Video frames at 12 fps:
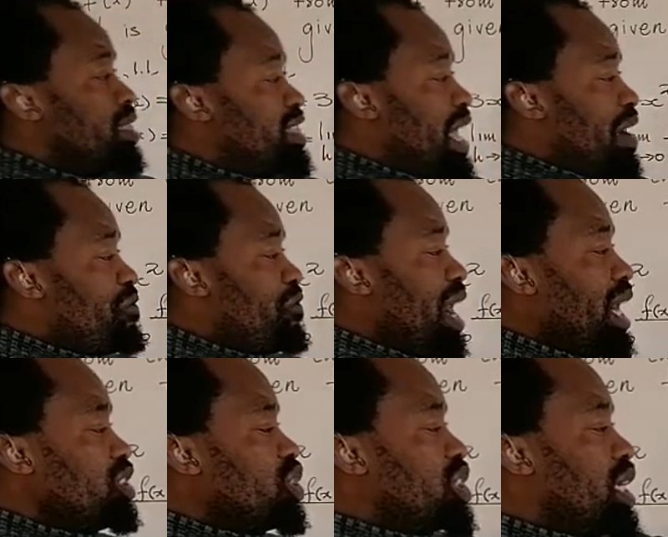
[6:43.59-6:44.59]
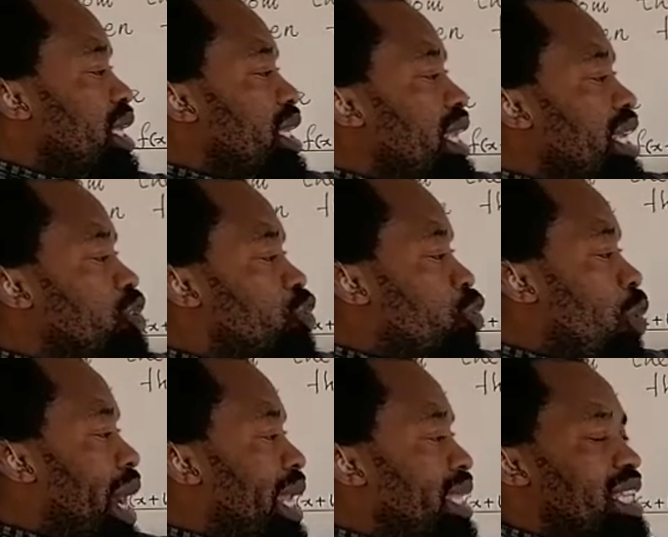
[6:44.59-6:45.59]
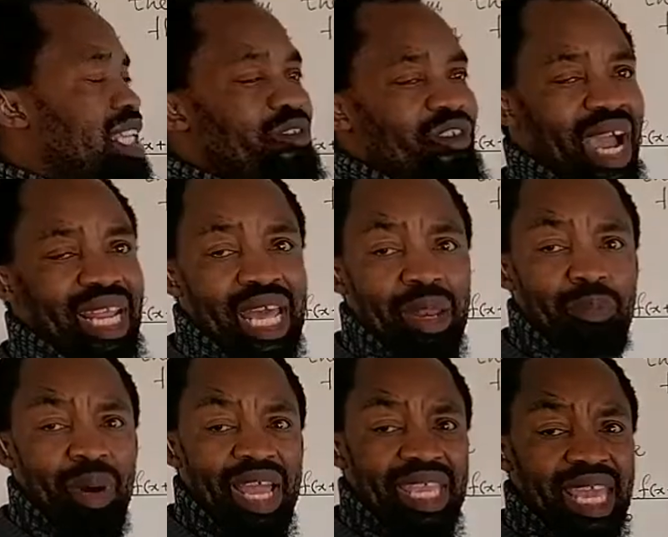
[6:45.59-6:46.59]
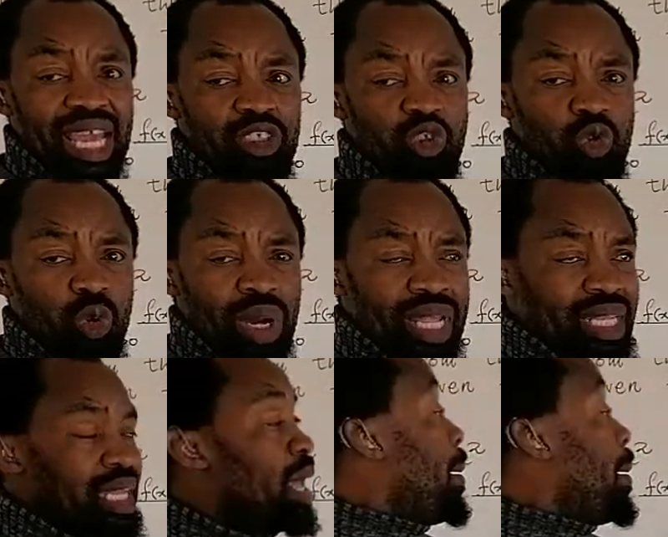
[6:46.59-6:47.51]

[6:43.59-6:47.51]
The function is 1 divided by x squared,